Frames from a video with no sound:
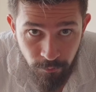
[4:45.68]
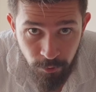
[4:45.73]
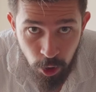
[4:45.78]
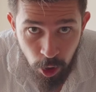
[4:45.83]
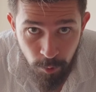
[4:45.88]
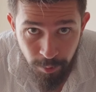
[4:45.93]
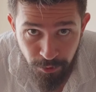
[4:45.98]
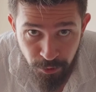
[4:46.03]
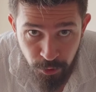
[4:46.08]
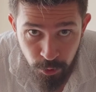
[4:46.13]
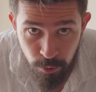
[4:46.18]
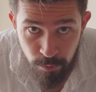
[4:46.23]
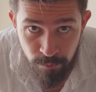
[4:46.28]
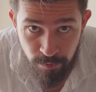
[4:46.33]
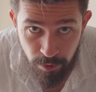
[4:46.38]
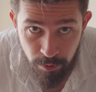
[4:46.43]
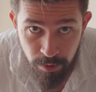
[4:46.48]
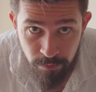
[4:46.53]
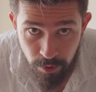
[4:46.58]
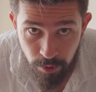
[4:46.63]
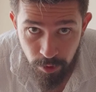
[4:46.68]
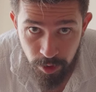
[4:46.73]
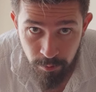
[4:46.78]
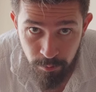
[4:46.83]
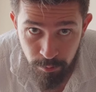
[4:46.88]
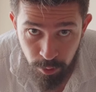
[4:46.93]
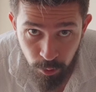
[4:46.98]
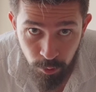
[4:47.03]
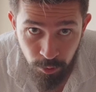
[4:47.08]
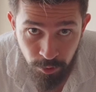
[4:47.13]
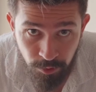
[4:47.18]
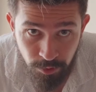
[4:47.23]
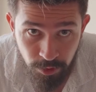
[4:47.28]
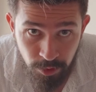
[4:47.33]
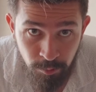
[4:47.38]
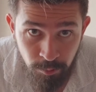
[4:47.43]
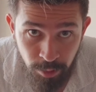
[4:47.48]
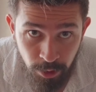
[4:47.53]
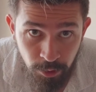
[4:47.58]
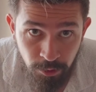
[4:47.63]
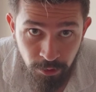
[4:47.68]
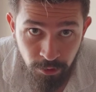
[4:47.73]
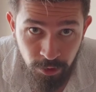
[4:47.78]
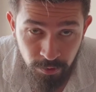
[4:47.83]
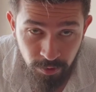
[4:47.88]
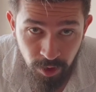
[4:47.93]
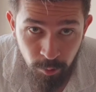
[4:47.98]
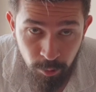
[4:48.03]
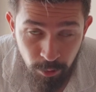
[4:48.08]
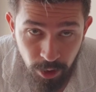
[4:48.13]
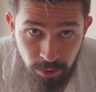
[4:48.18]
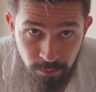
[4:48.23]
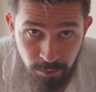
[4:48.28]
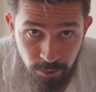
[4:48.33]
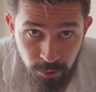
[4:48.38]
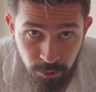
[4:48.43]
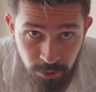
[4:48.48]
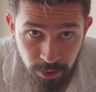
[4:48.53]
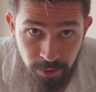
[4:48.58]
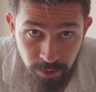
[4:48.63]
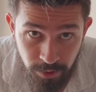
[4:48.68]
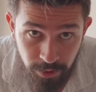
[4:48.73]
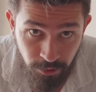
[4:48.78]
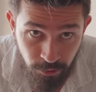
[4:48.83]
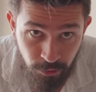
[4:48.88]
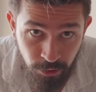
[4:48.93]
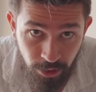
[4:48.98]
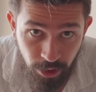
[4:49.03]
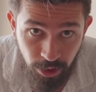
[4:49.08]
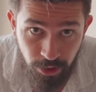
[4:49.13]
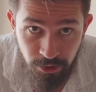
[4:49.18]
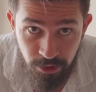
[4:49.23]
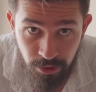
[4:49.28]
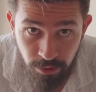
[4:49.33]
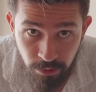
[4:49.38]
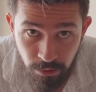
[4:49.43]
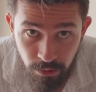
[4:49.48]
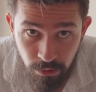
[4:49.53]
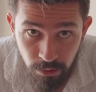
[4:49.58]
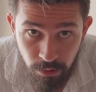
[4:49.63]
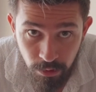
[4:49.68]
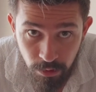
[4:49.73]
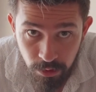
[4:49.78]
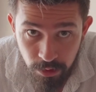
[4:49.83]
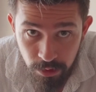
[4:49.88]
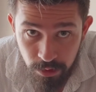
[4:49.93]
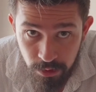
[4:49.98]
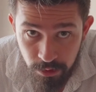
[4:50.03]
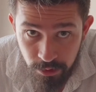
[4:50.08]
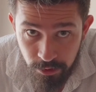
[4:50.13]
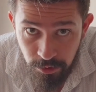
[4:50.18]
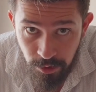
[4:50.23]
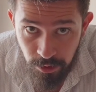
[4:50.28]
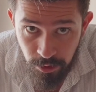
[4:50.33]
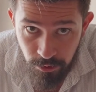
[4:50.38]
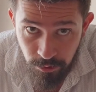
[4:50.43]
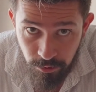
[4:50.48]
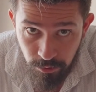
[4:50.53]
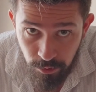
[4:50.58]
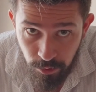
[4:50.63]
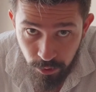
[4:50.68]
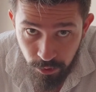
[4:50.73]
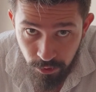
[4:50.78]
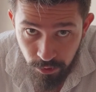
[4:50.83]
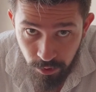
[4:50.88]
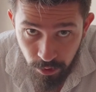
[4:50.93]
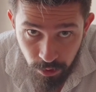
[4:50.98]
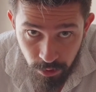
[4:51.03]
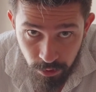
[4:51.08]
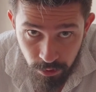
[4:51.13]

forgot about 2 very, very important components of our breakfast in the introduction. Chili sauce,